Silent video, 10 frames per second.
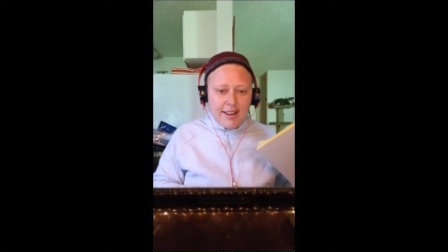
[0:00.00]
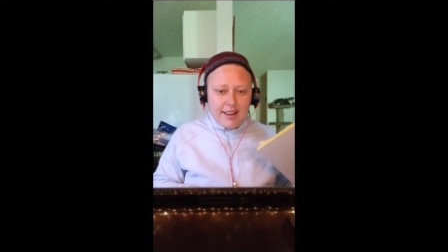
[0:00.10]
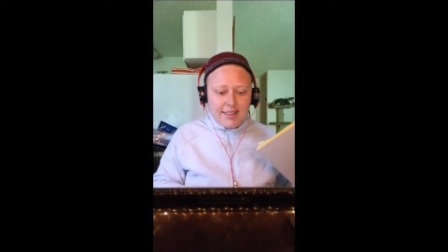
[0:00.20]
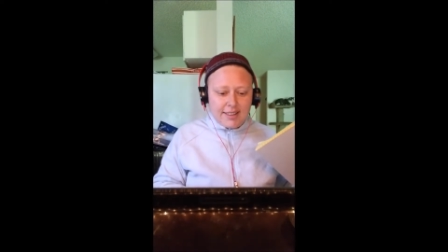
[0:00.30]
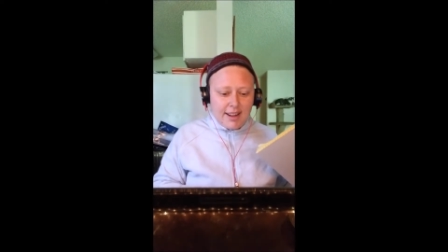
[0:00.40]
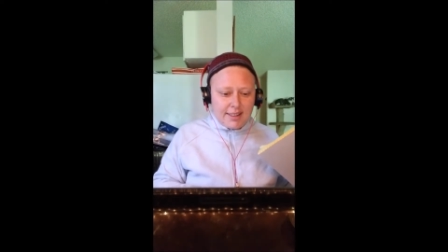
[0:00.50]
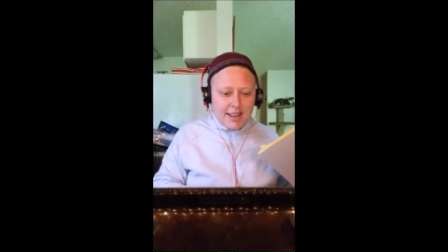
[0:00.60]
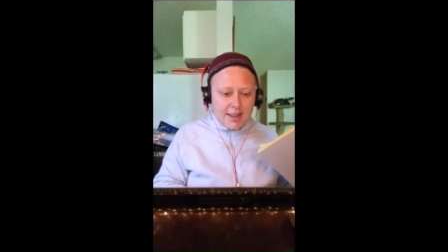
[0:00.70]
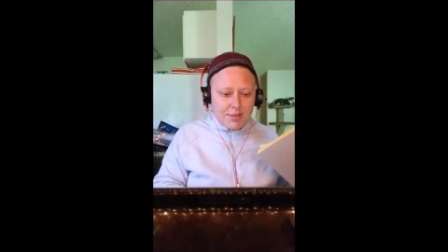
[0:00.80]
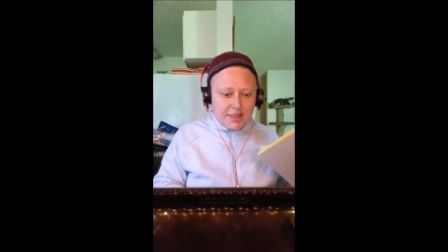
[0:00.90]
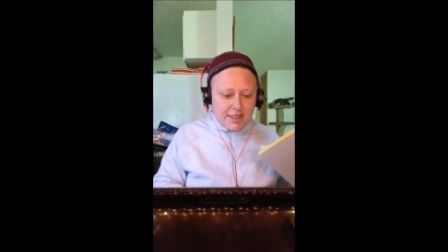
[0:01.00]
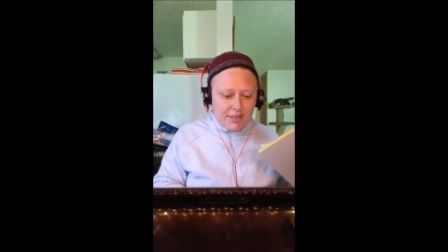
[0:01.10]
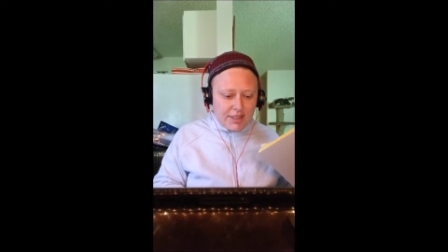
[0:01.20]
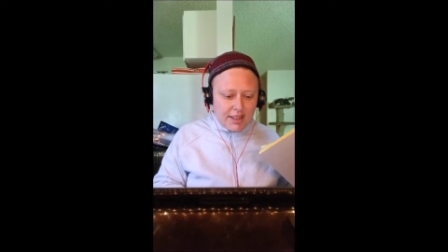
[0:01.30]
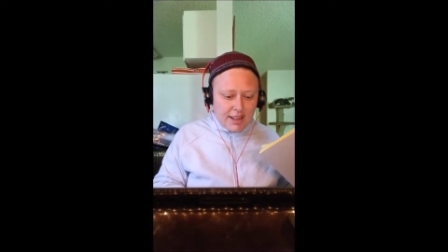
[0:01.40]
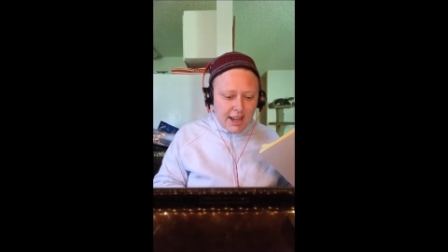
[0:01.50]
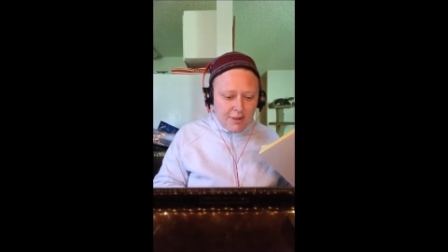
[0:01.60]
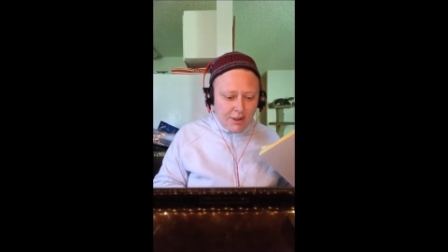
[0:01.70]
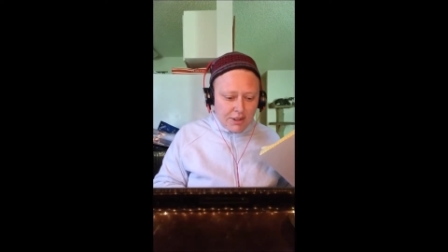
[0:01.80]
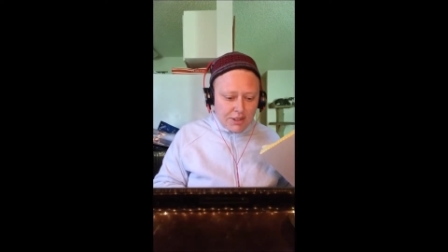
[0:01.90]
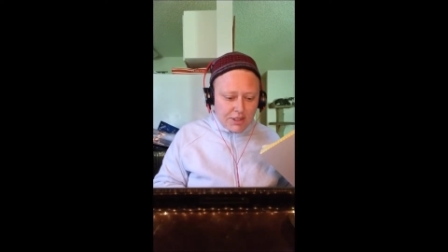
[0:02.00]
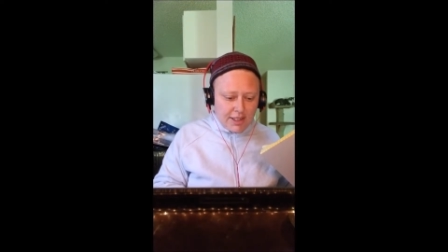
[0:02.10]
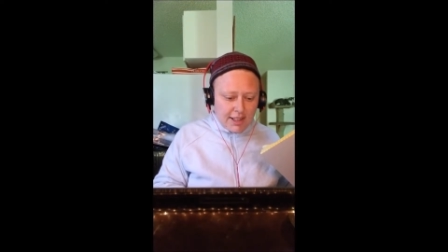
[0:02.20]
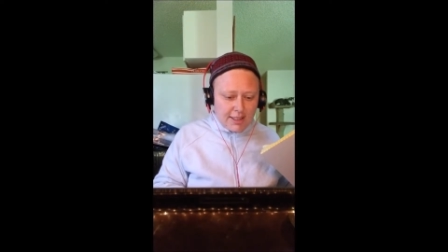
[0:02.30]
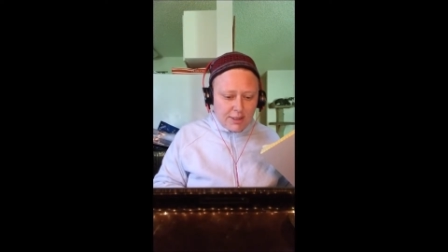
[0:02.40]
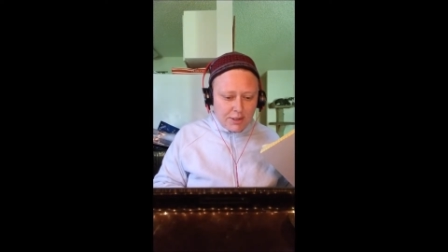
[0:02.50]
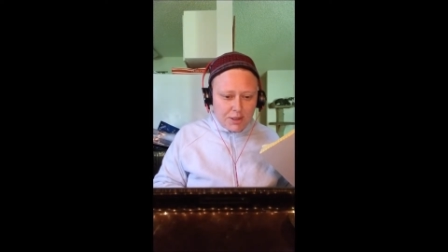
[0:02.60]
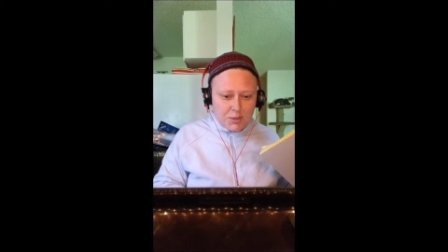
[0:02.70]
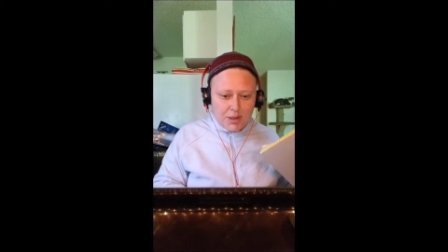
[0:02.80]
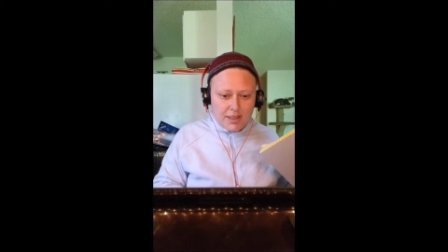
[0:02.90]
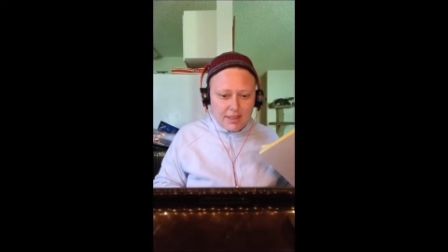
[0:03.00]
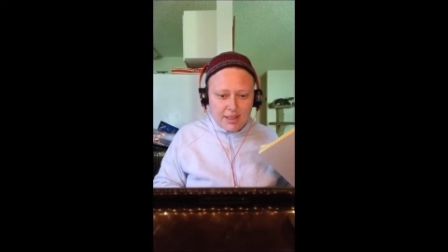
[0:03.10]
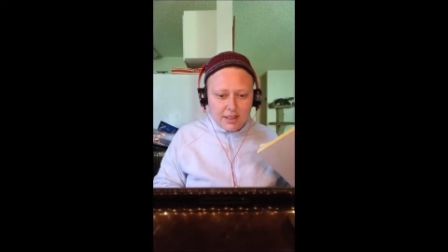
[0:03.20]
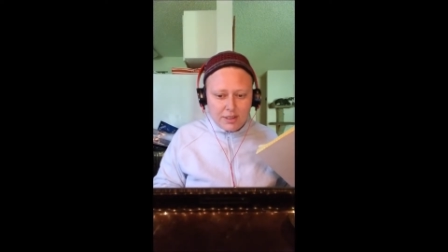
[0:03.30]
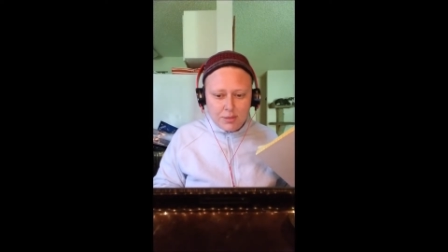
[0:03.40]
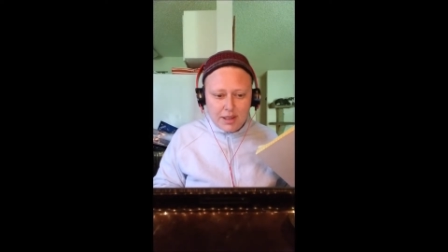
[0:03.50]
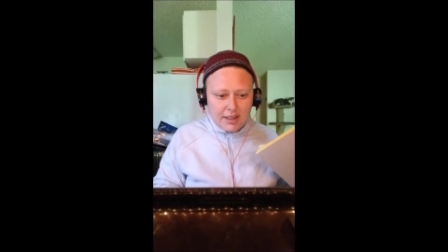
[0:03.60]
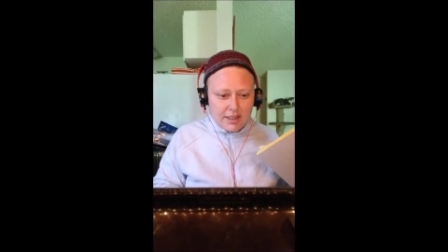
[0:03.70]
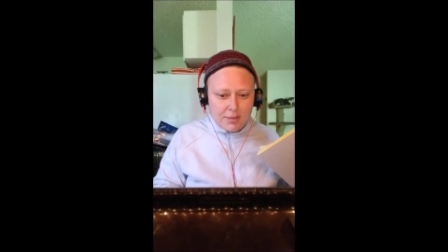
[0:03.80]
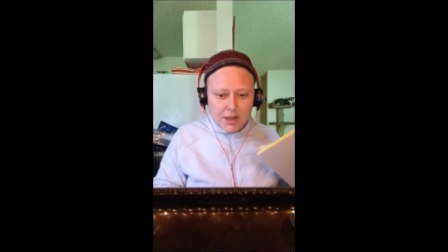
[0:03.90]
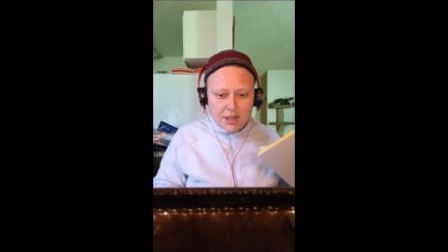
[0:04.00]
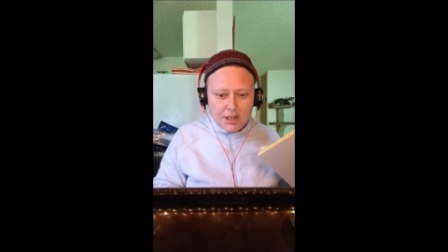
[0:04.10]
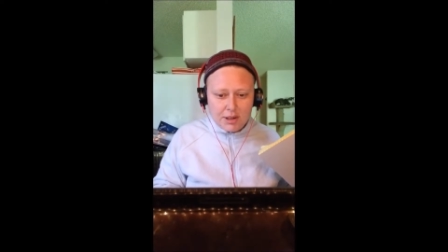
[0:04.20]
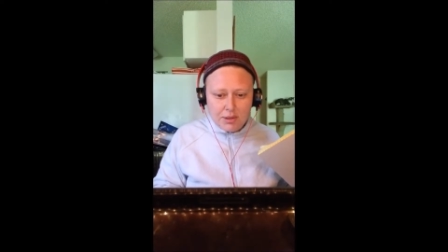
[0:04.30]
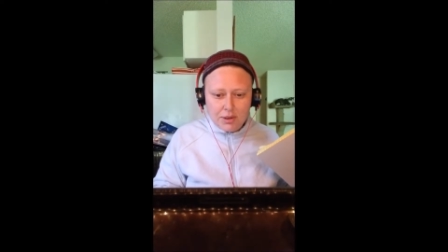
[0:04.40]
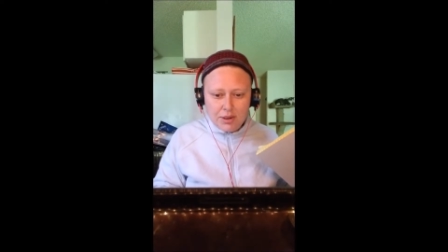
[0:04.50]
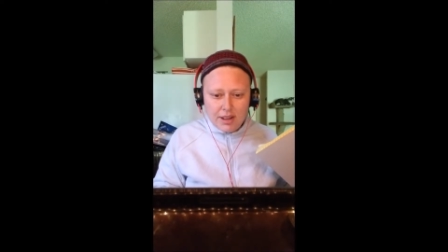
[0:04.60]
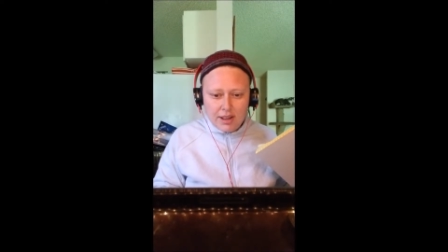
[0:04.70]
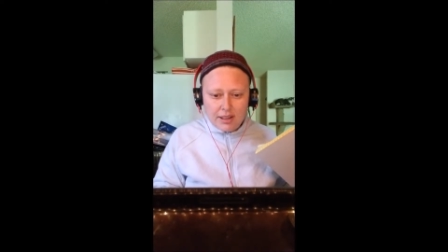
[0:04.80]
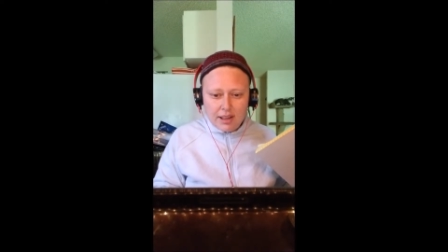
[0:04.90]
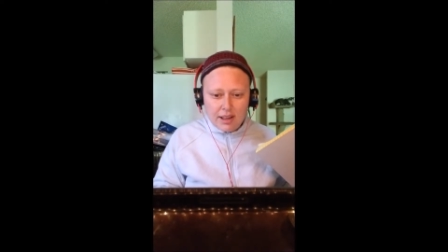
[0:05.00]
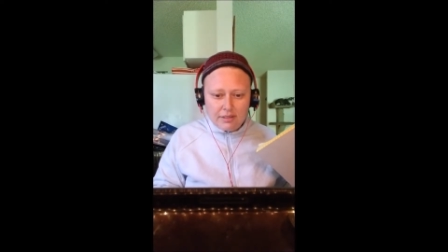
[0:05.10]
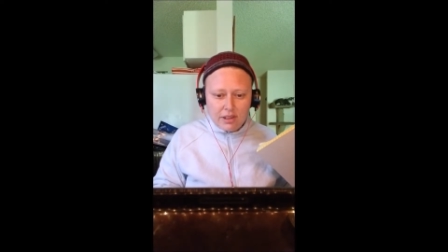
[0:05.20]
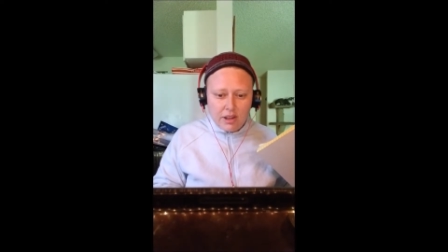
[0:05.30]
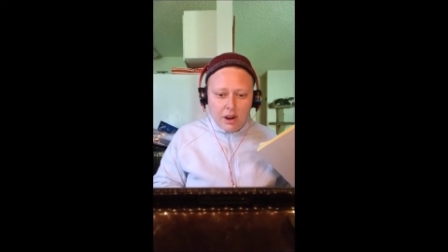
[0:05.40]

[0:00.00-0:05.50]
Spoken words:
it's going to take me 17 hours just to get to this one thing, just because I'm actually recording it live.